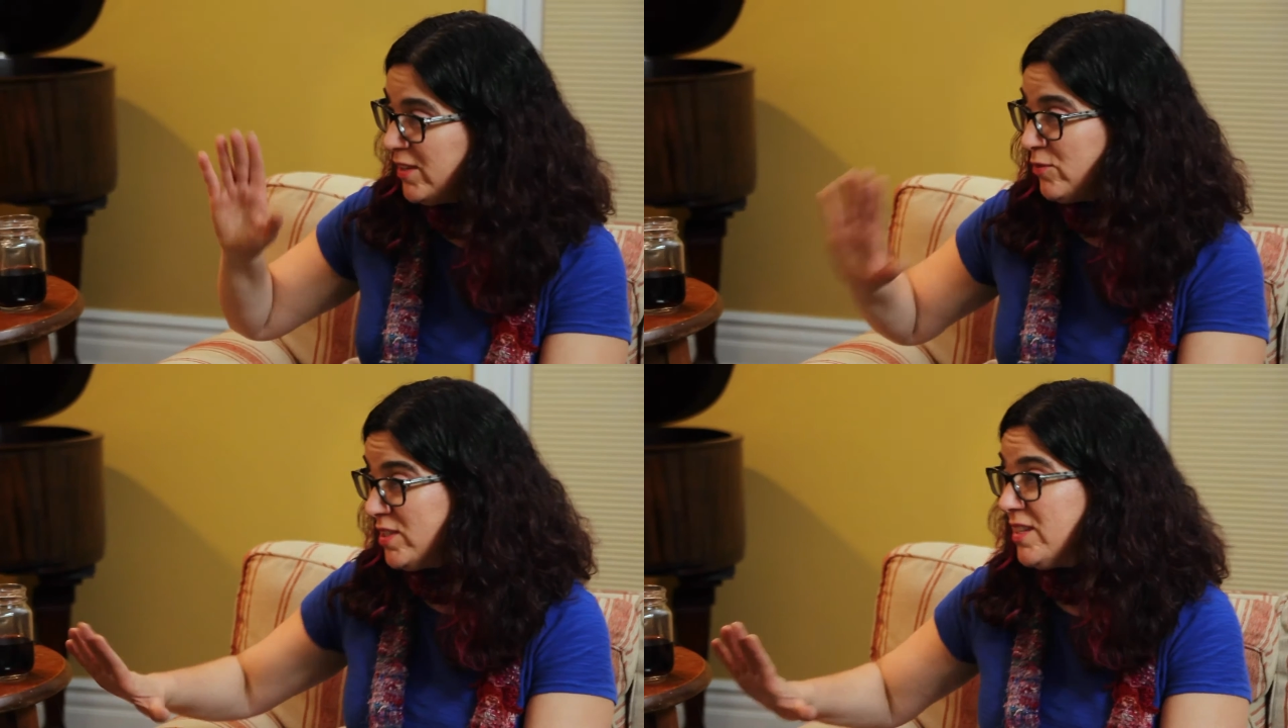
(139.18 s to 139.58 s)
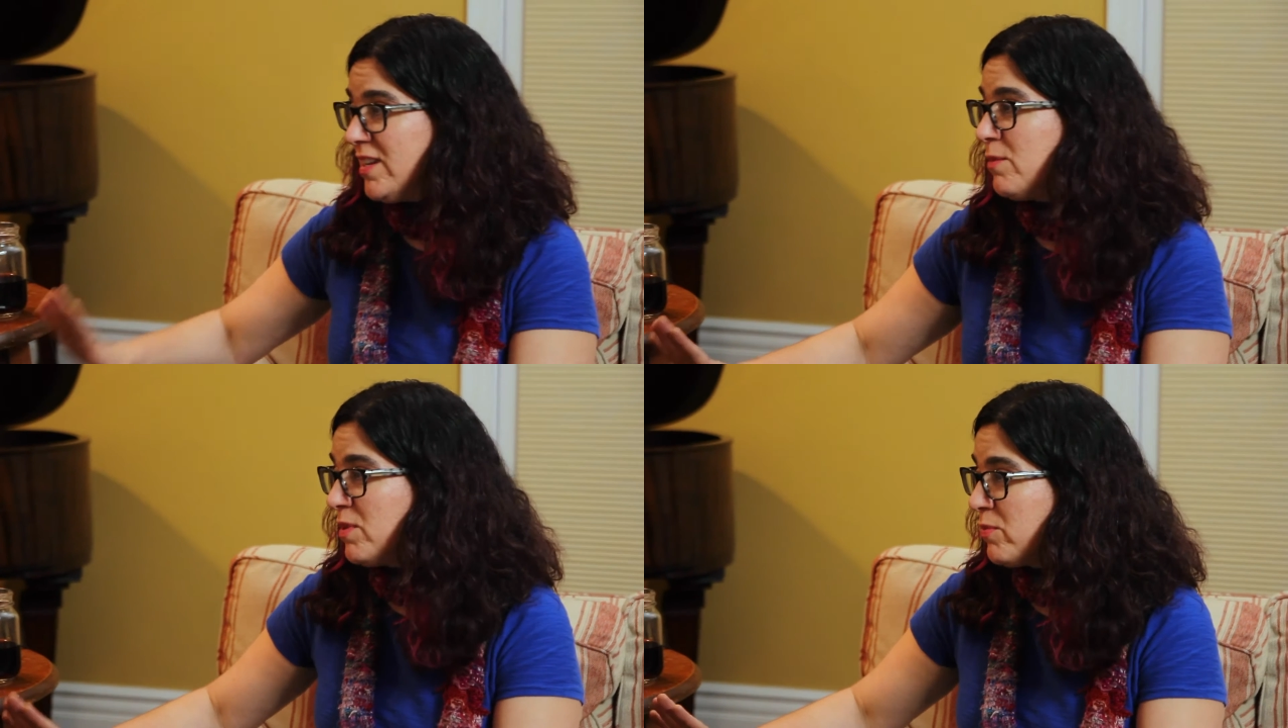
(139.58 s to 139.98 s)
you did
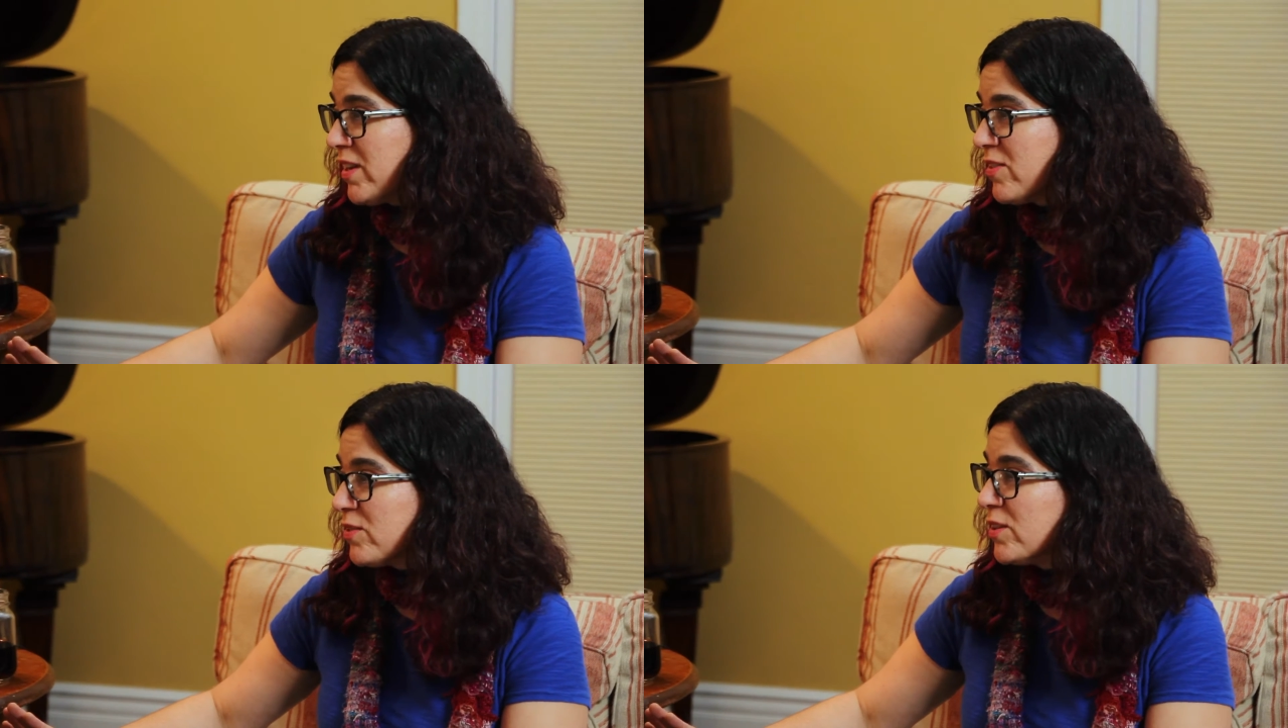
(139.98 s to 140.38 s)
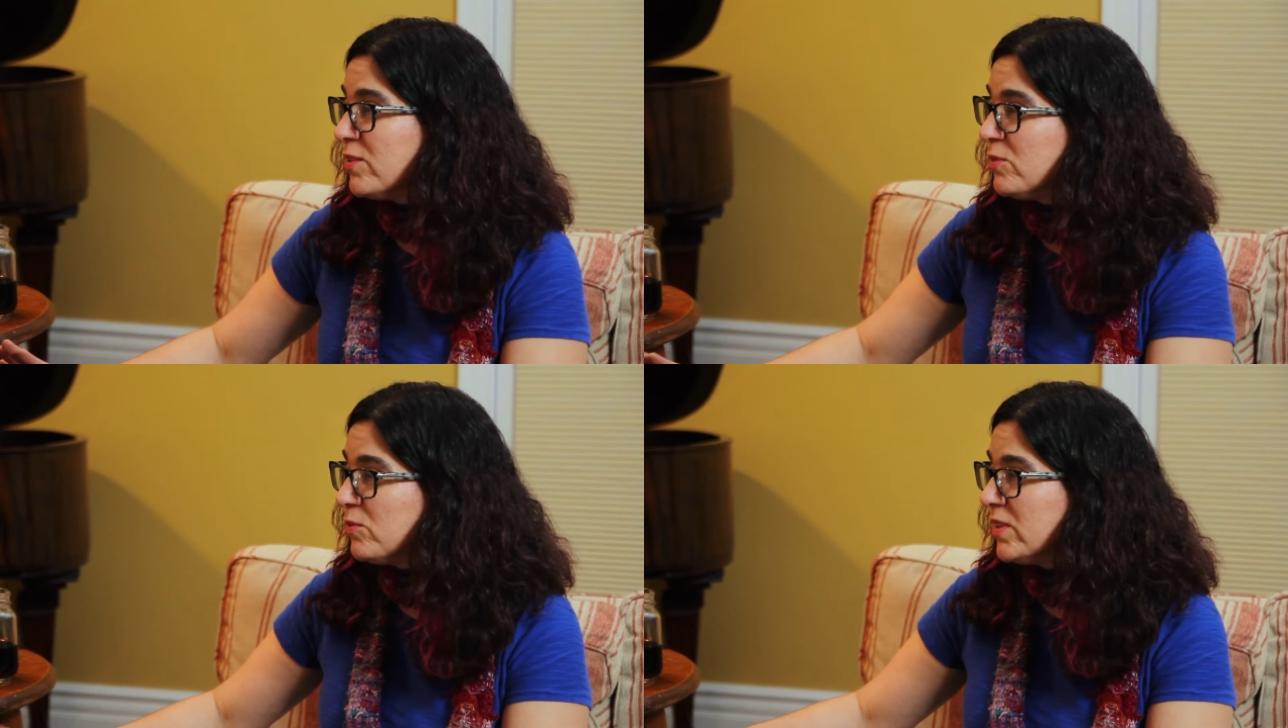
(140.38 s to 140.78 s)
help me break
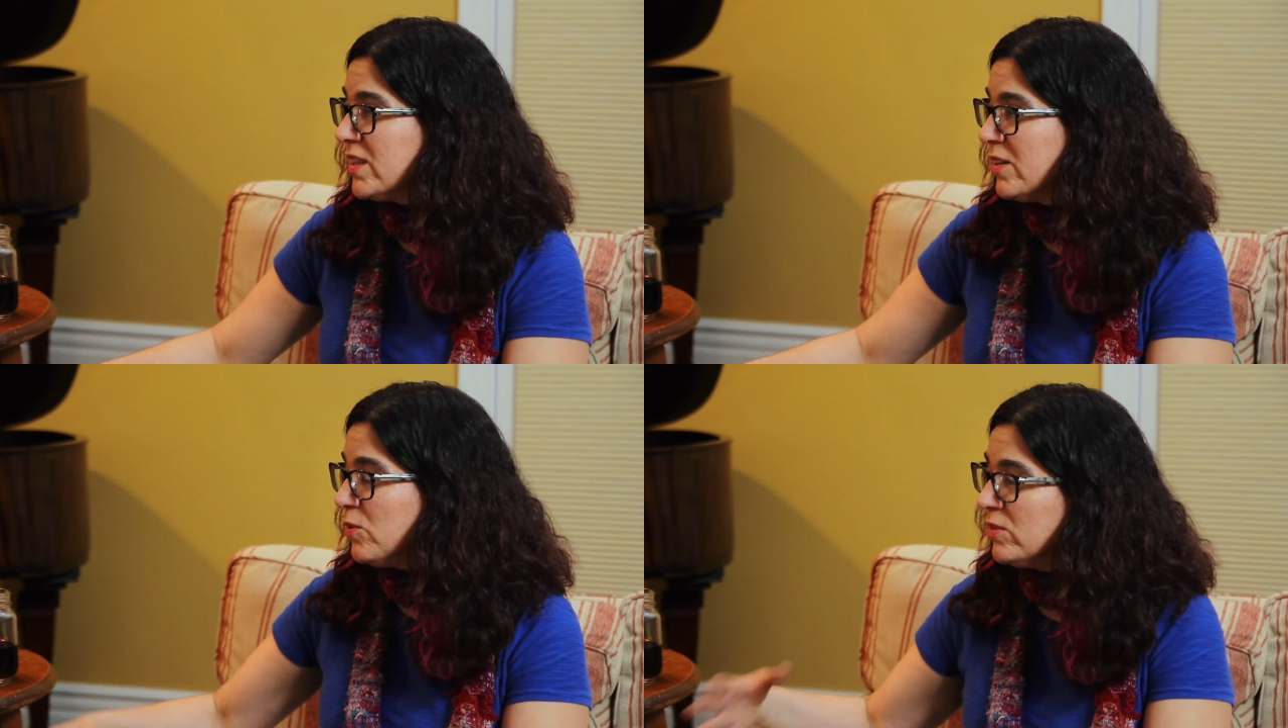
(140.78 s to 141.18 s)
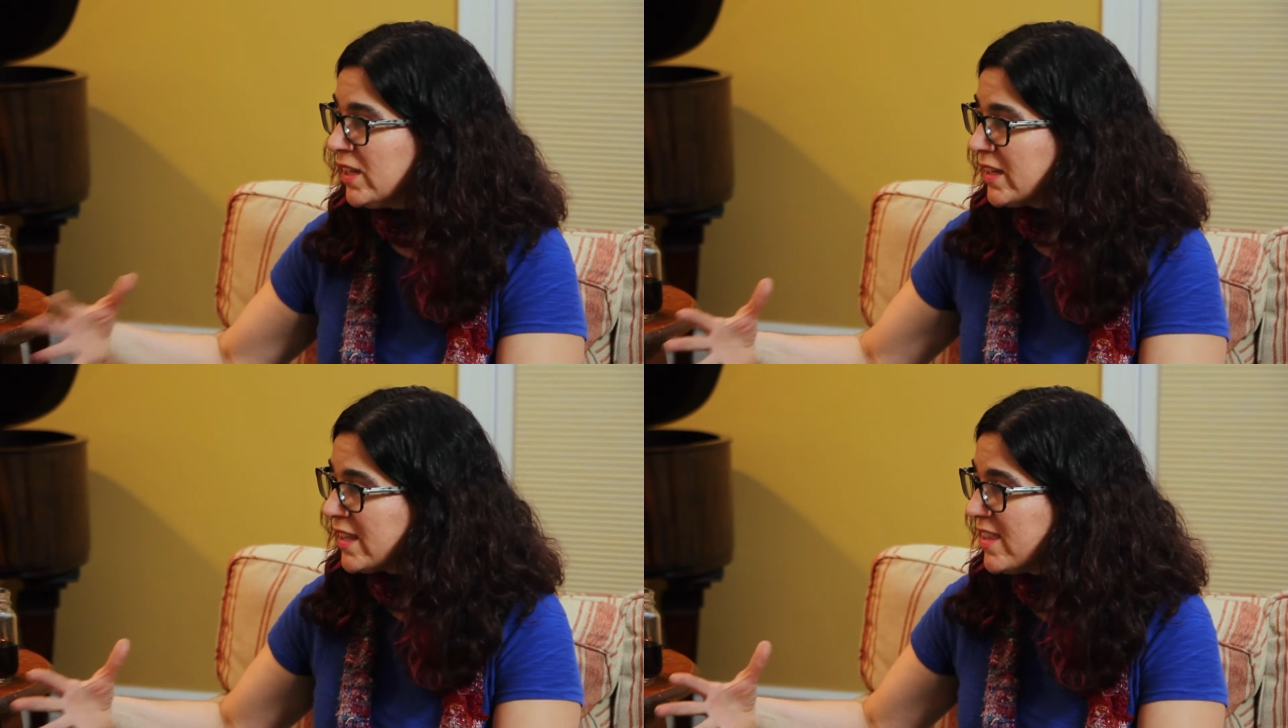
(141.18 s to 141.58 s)
through. The whole
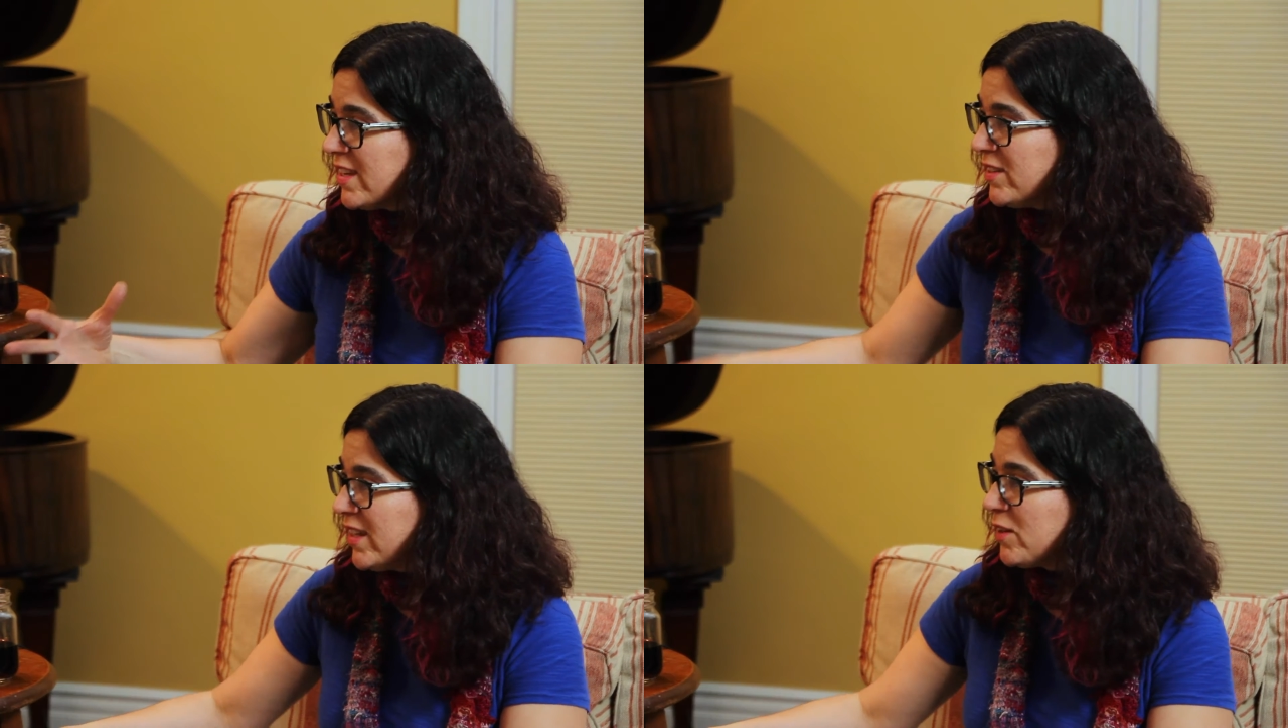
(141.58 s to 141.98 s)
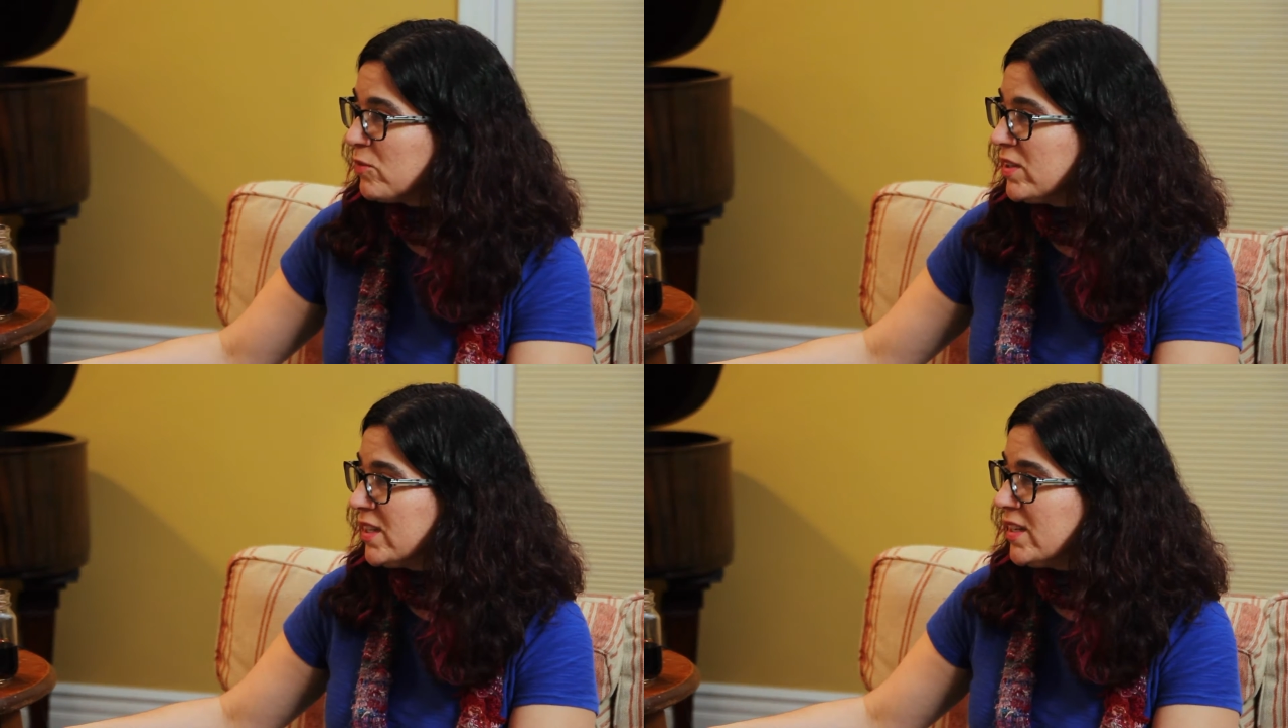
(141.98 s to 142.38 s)
nugget thing,
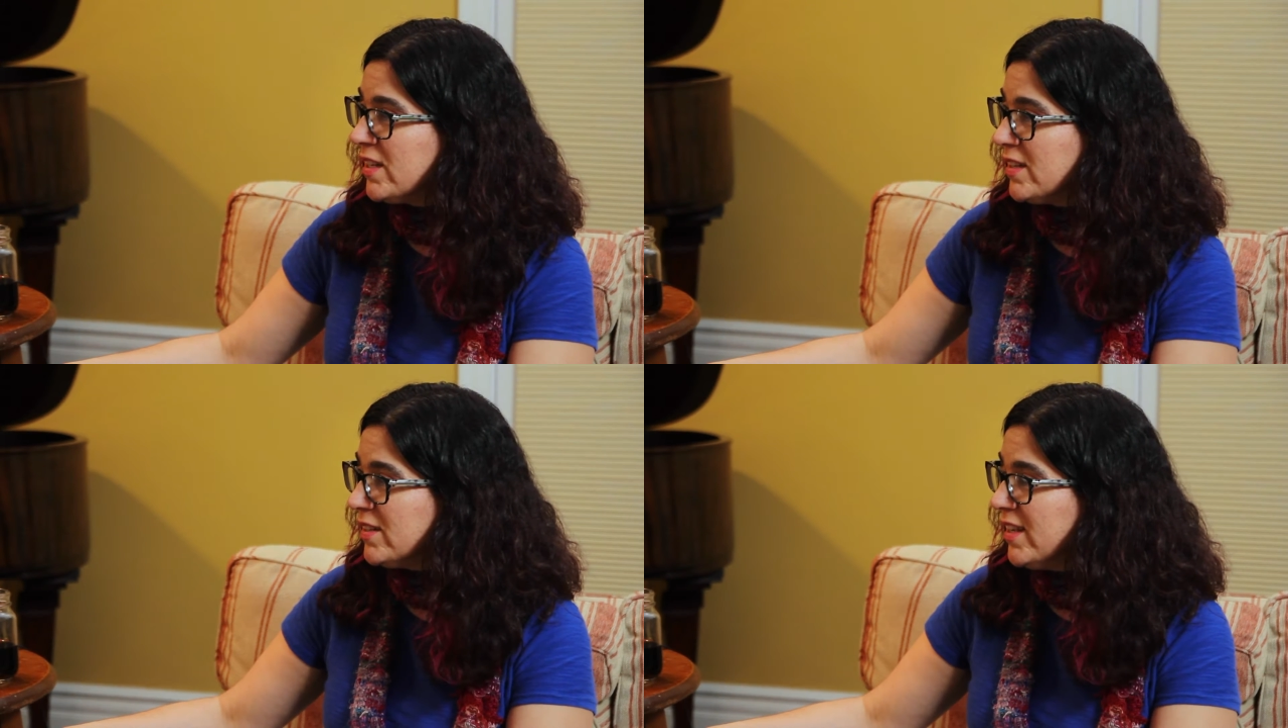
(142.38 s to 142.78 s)
really,